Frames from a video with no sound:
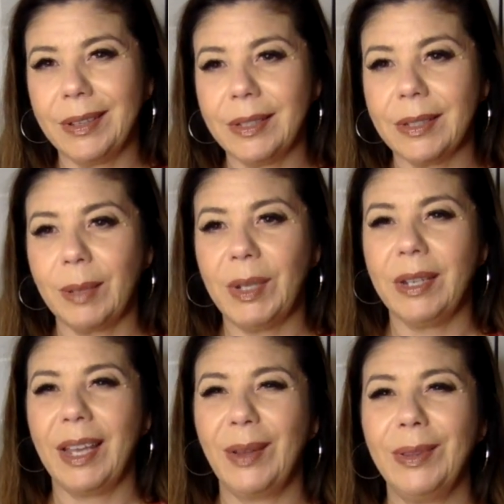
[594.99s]
It's just, I mean,
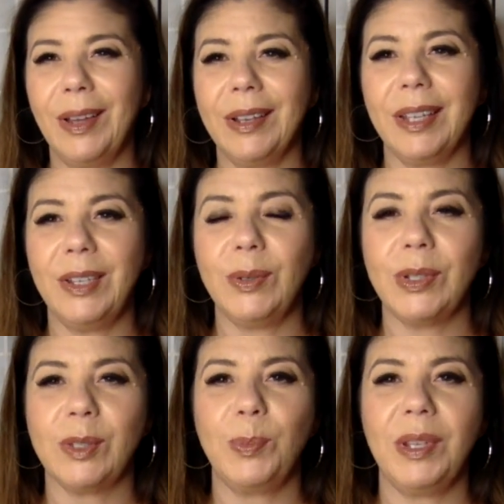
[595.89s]
how long can you
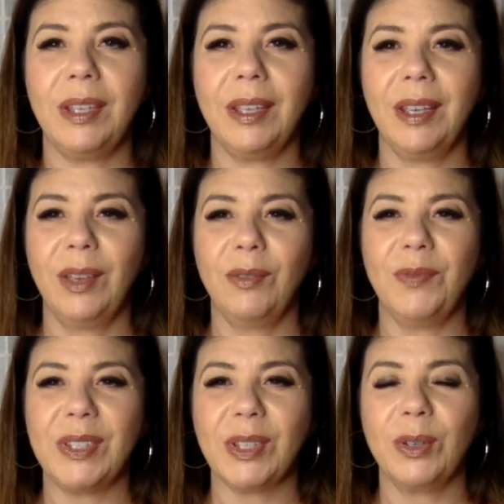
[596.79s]
just be
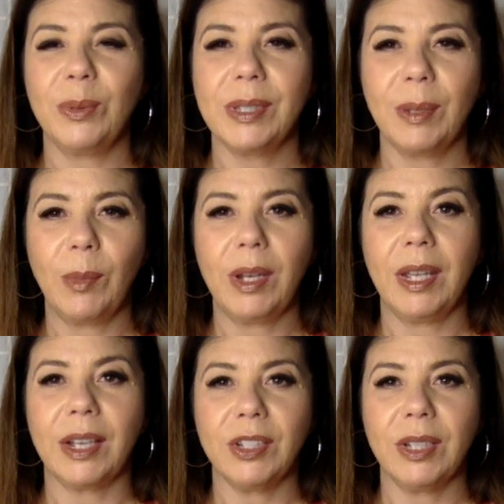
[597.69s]
physical with someone? It
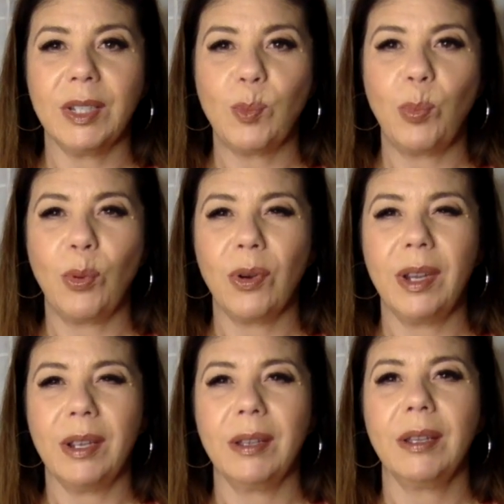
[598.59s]
actually gets
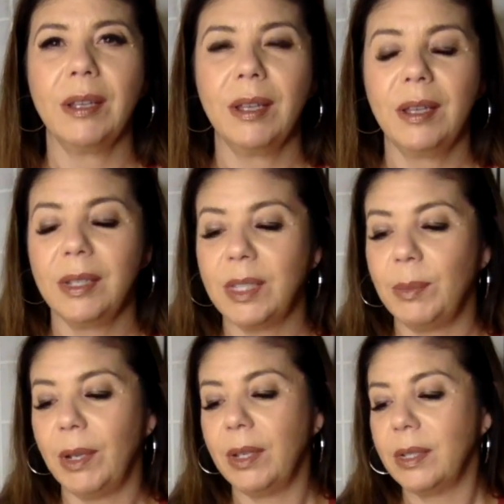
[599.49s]
boring, to
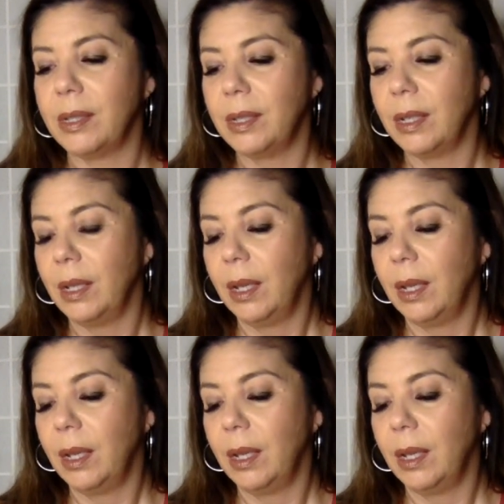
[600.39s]
be honest.